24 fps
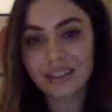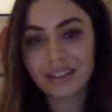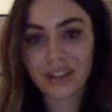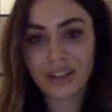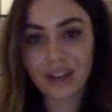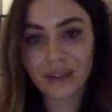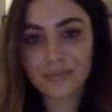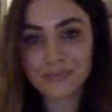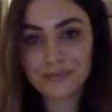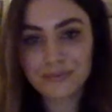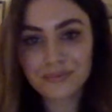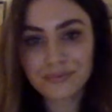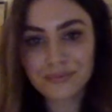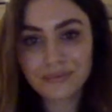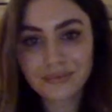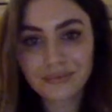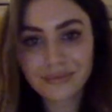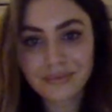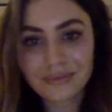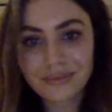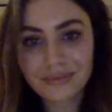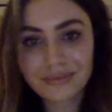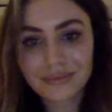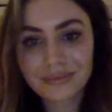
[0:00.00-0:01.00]
job.
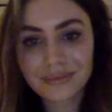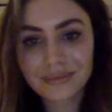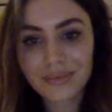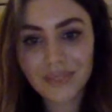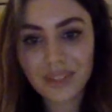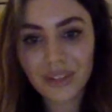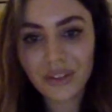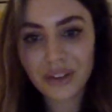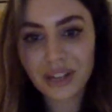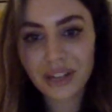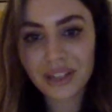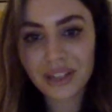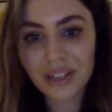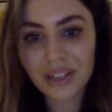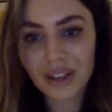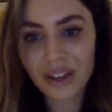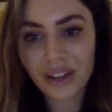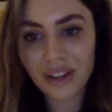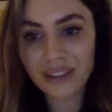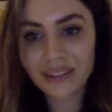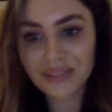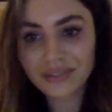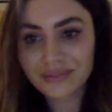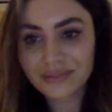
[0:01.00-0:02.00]
Great
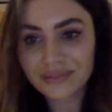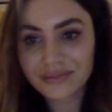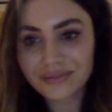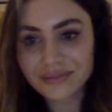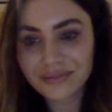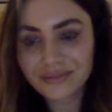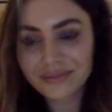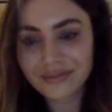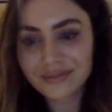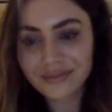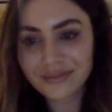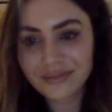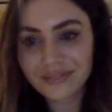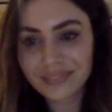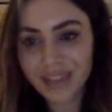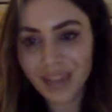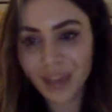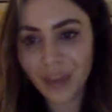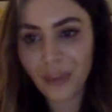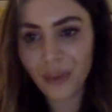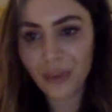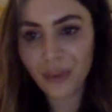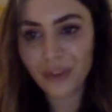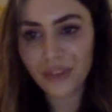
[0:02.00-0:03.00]
song.
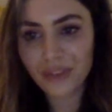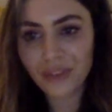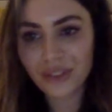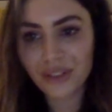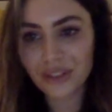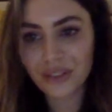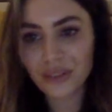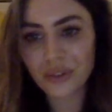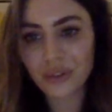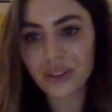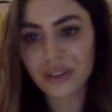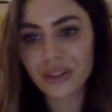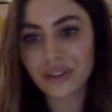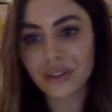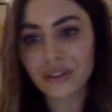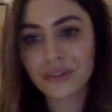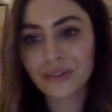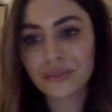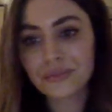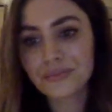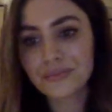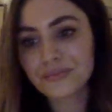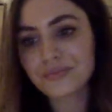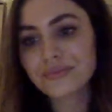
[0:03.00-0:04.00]
Happy to have done it with you.
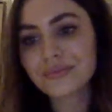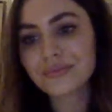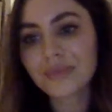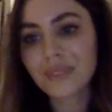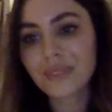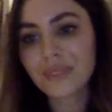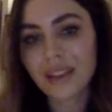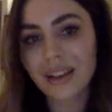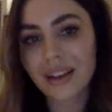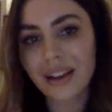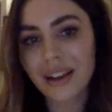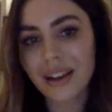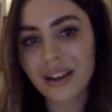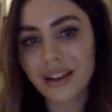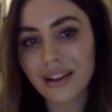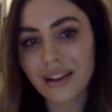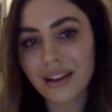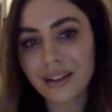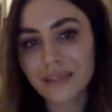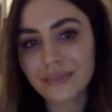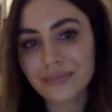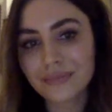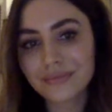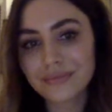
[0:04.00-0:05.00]

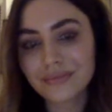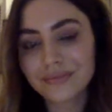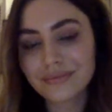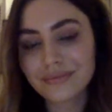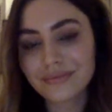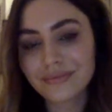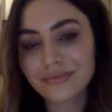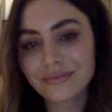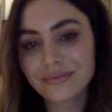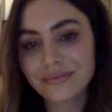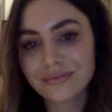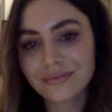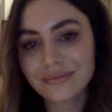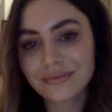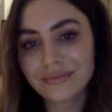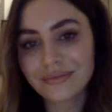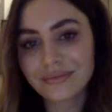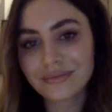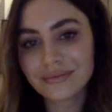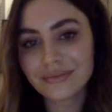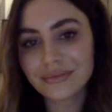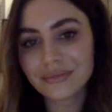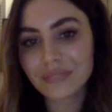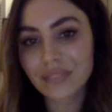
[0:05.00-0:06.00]
Um,
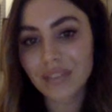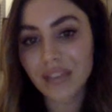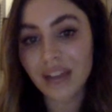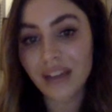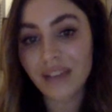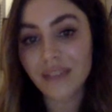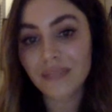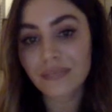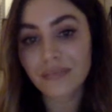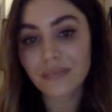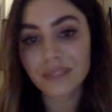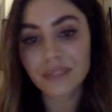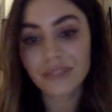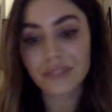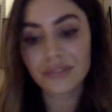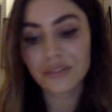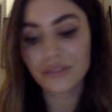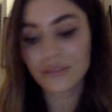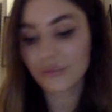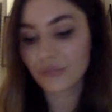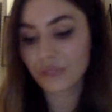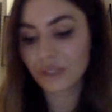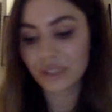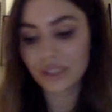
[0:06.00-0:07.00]
yeah, if you need
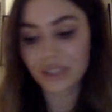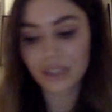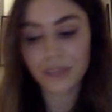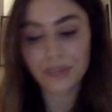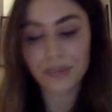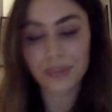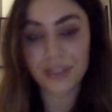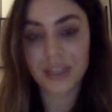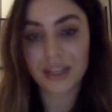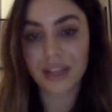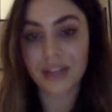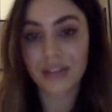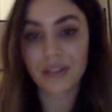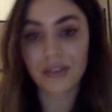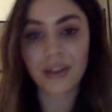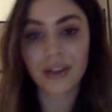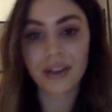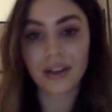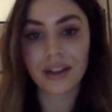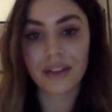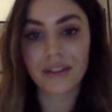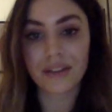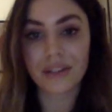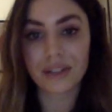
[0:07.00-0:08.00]
more tips, I know I
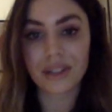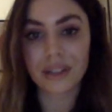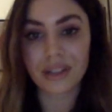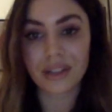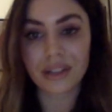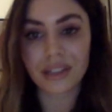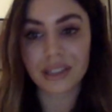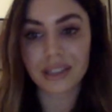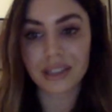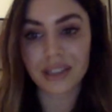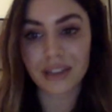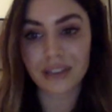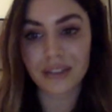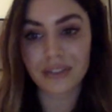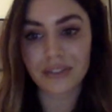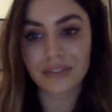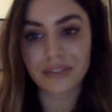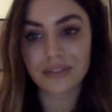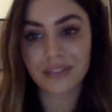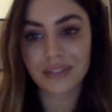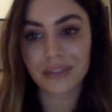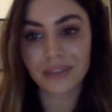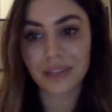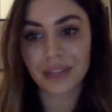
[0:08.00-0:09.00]
covered a lot of stuff
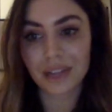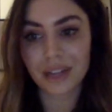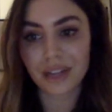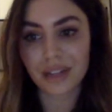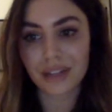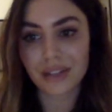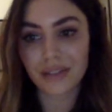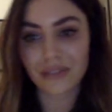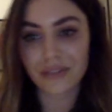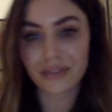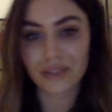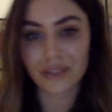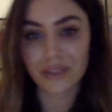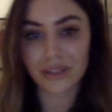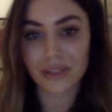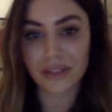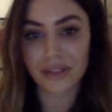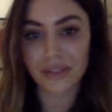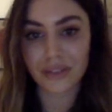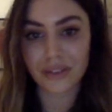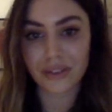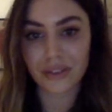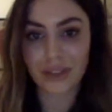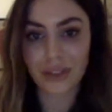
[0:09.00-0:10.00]
and we got to the fun
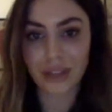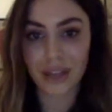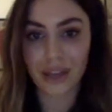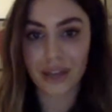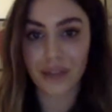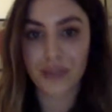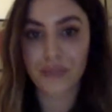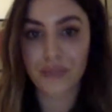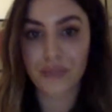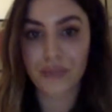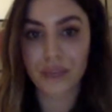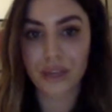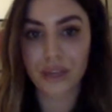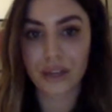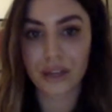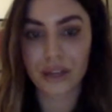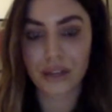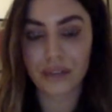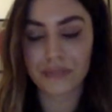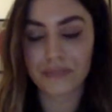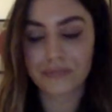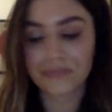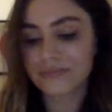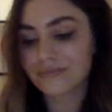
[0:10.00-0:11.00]
stuff there at the end, but
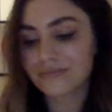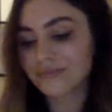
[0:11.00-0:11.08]
um,